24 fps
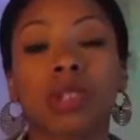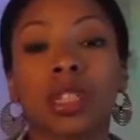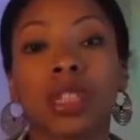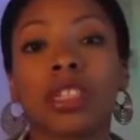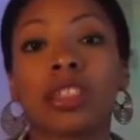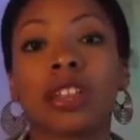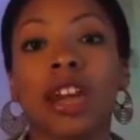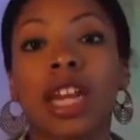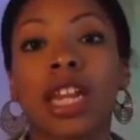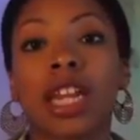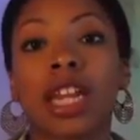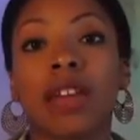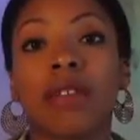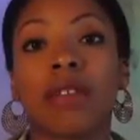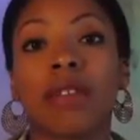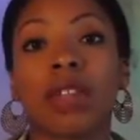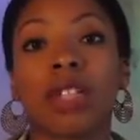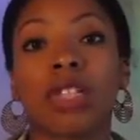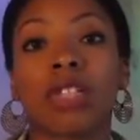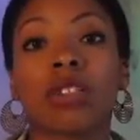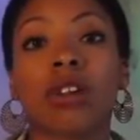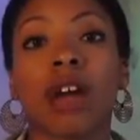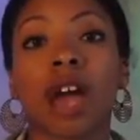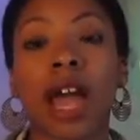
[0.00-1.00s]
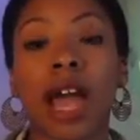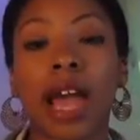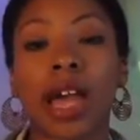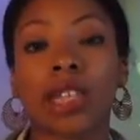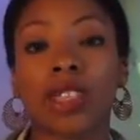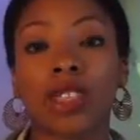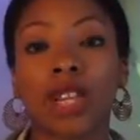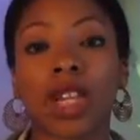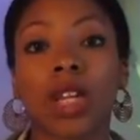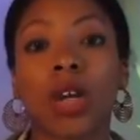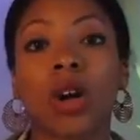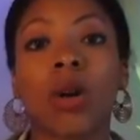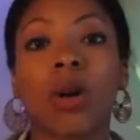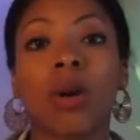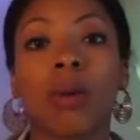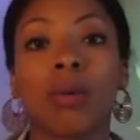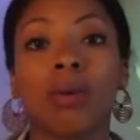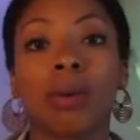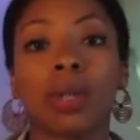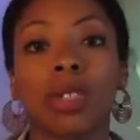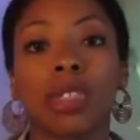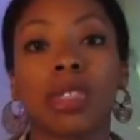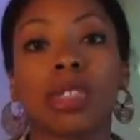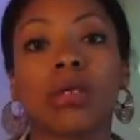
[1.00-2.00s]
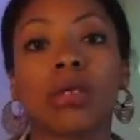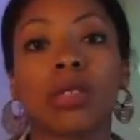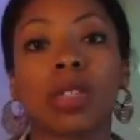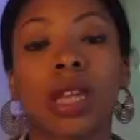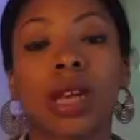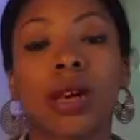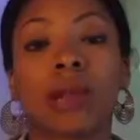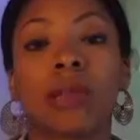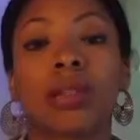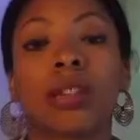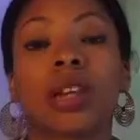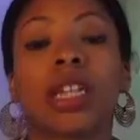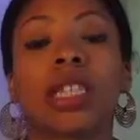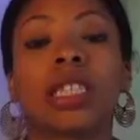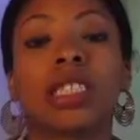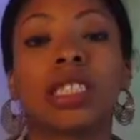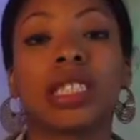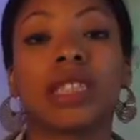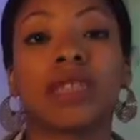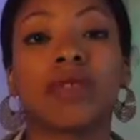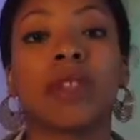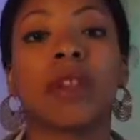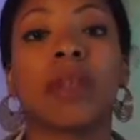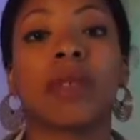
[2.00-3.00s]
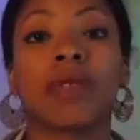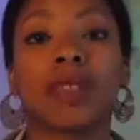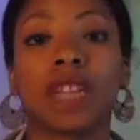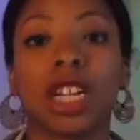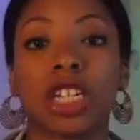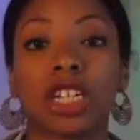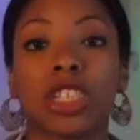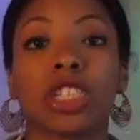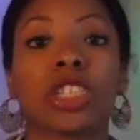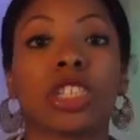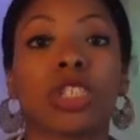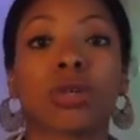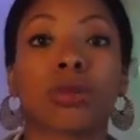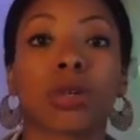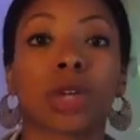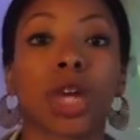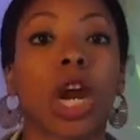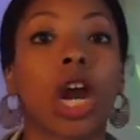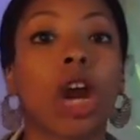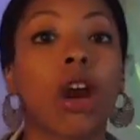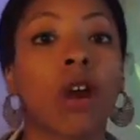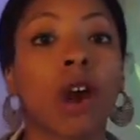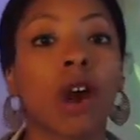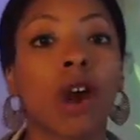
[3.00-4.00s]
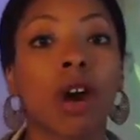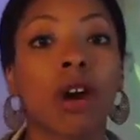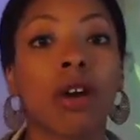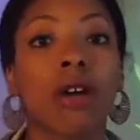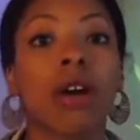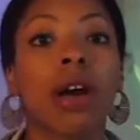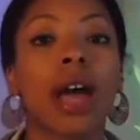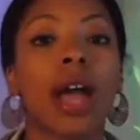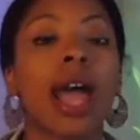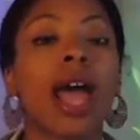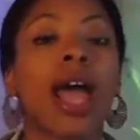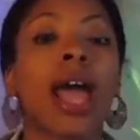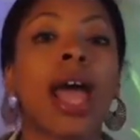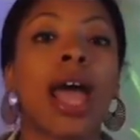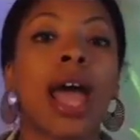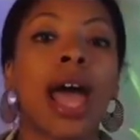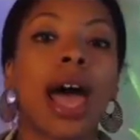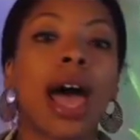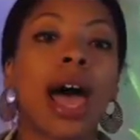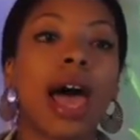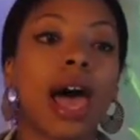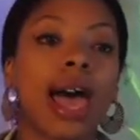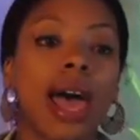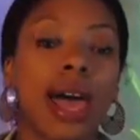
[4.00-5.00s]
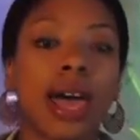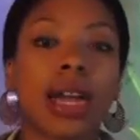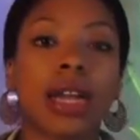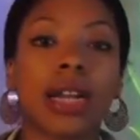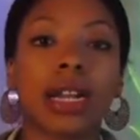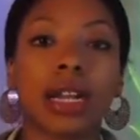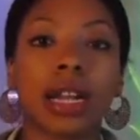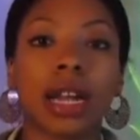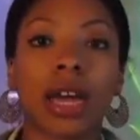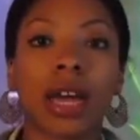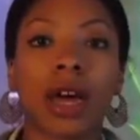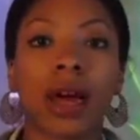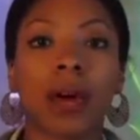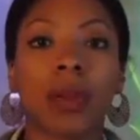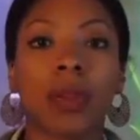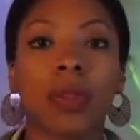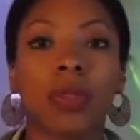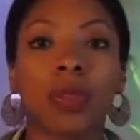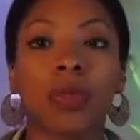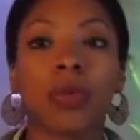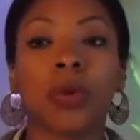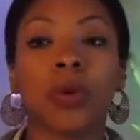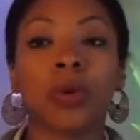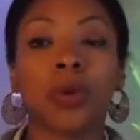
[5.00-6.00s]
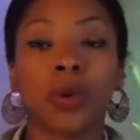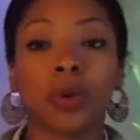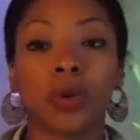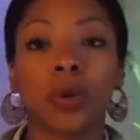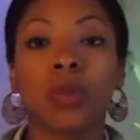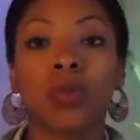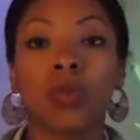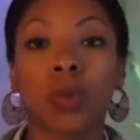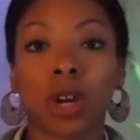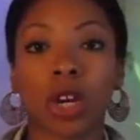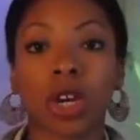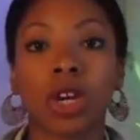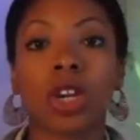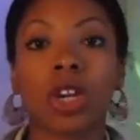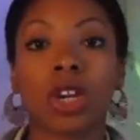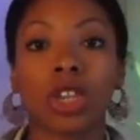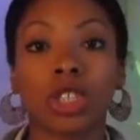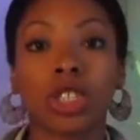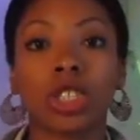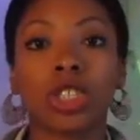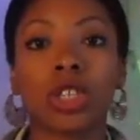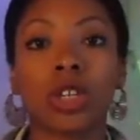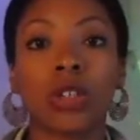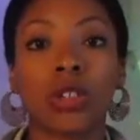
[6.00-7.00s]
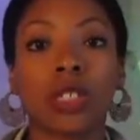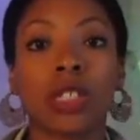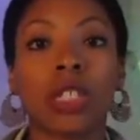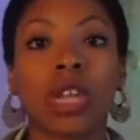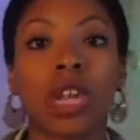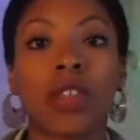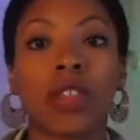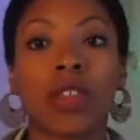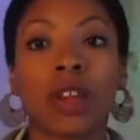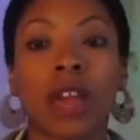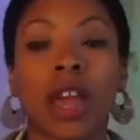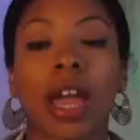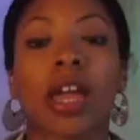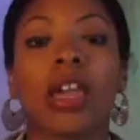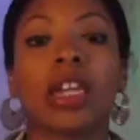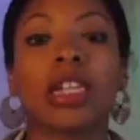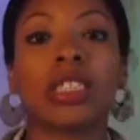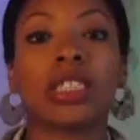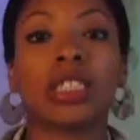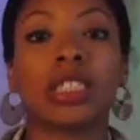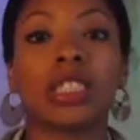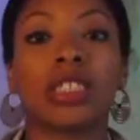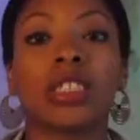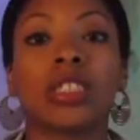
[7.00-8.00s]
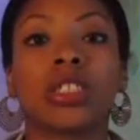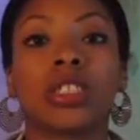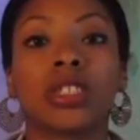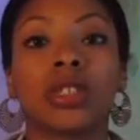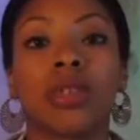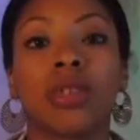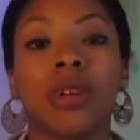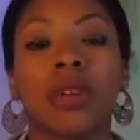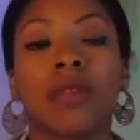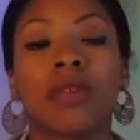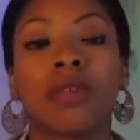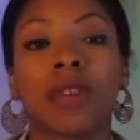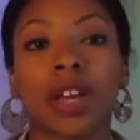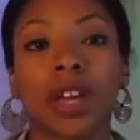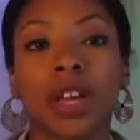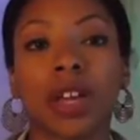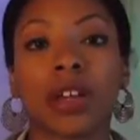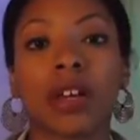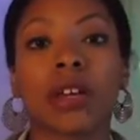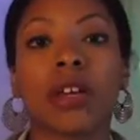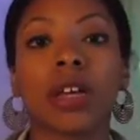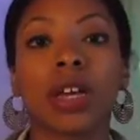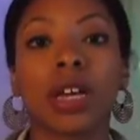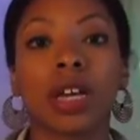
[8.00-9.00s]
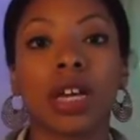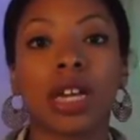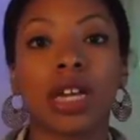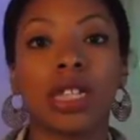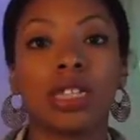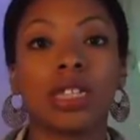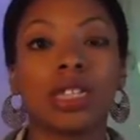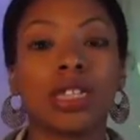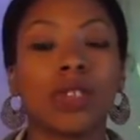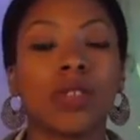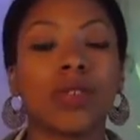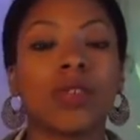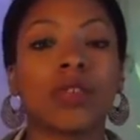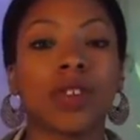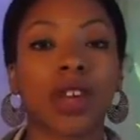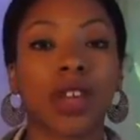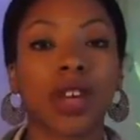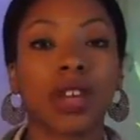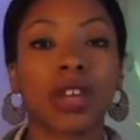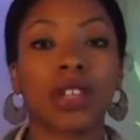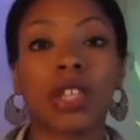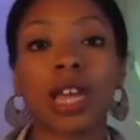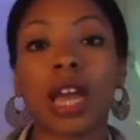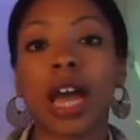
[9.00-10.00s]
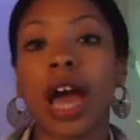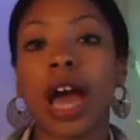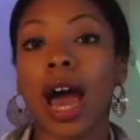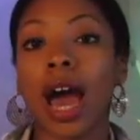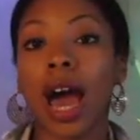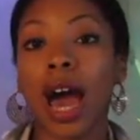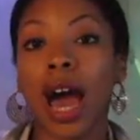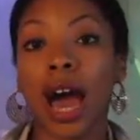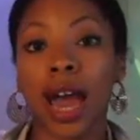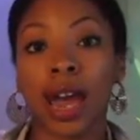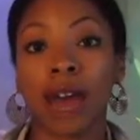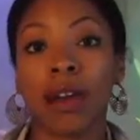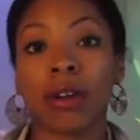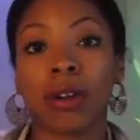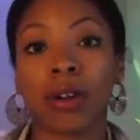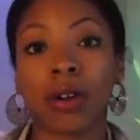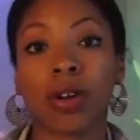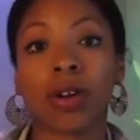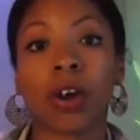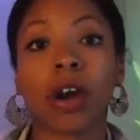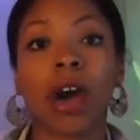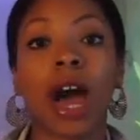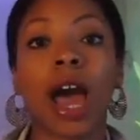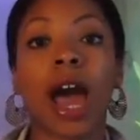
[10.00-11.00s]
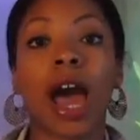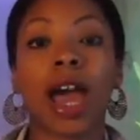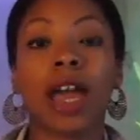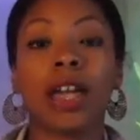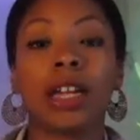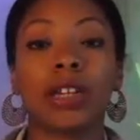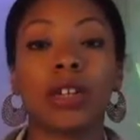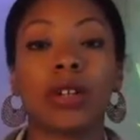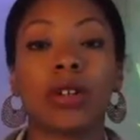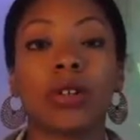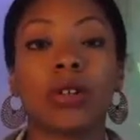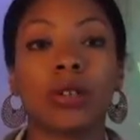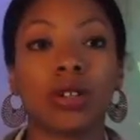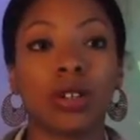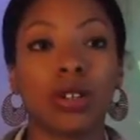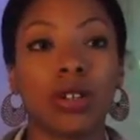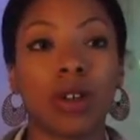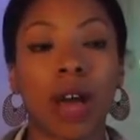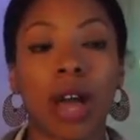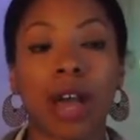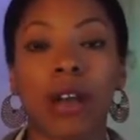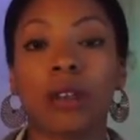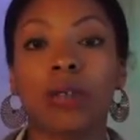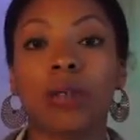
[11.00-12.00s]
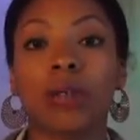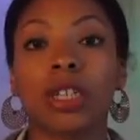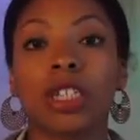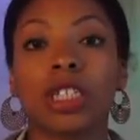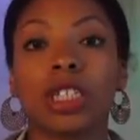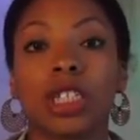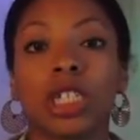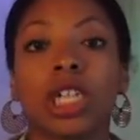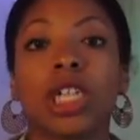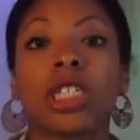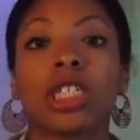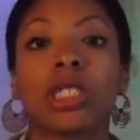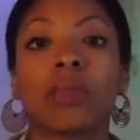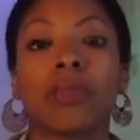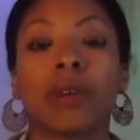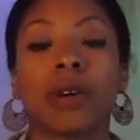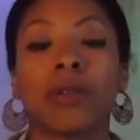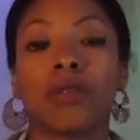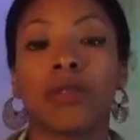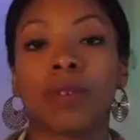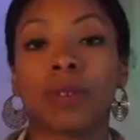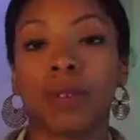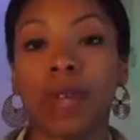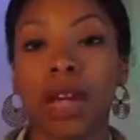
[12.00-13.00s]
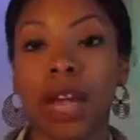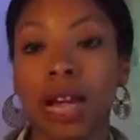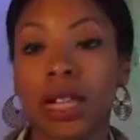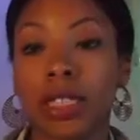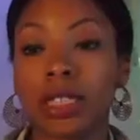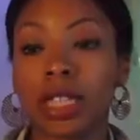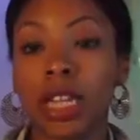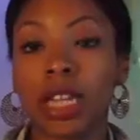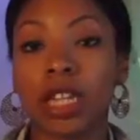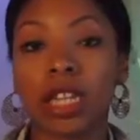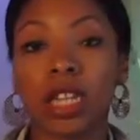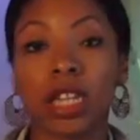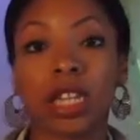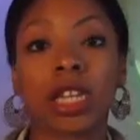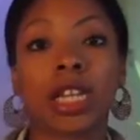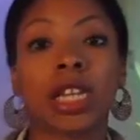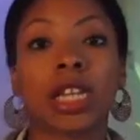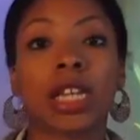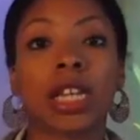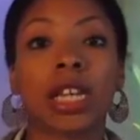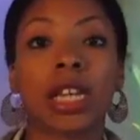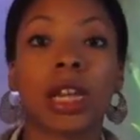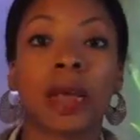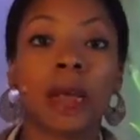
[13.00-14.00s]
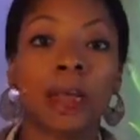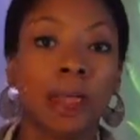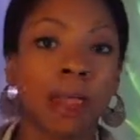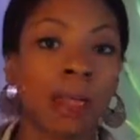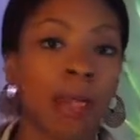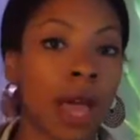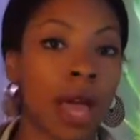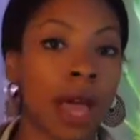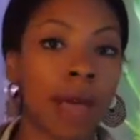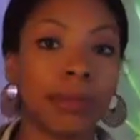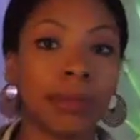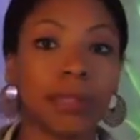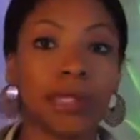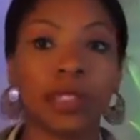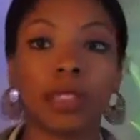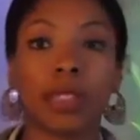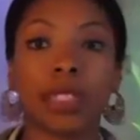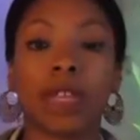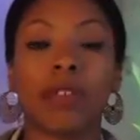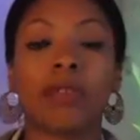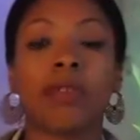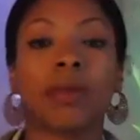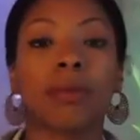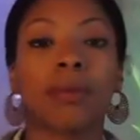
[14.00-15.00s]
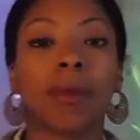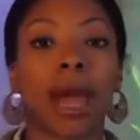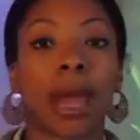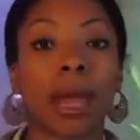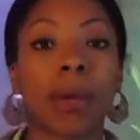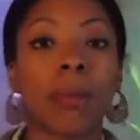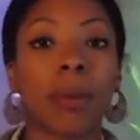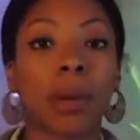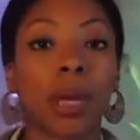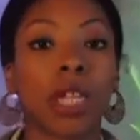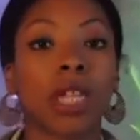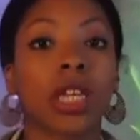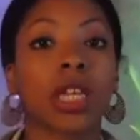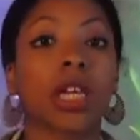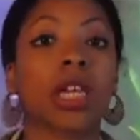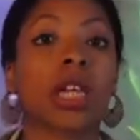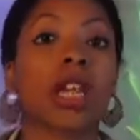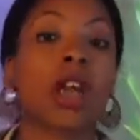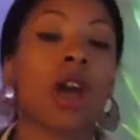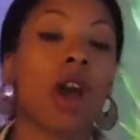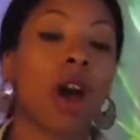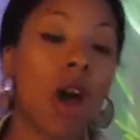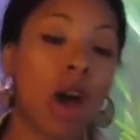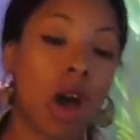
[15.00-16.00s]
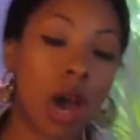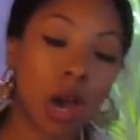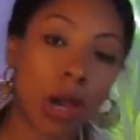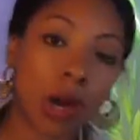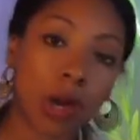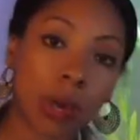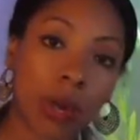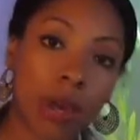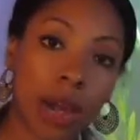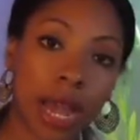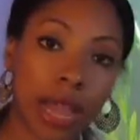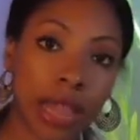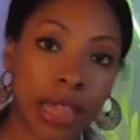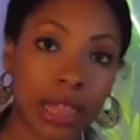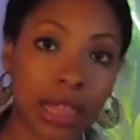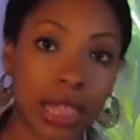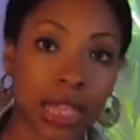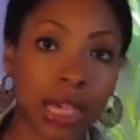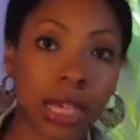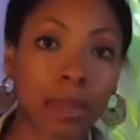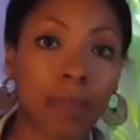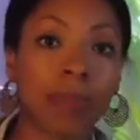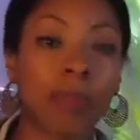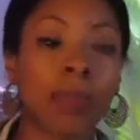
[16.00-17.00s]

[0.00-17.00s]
try to give it a try, try to go on business with him, try to see if their relationship can grow. And through working on the show together, and it's still to no avail, it still failed. I don't know. I don't want to judge, but from the outside looking in, I'm just giving my opinion on what I think.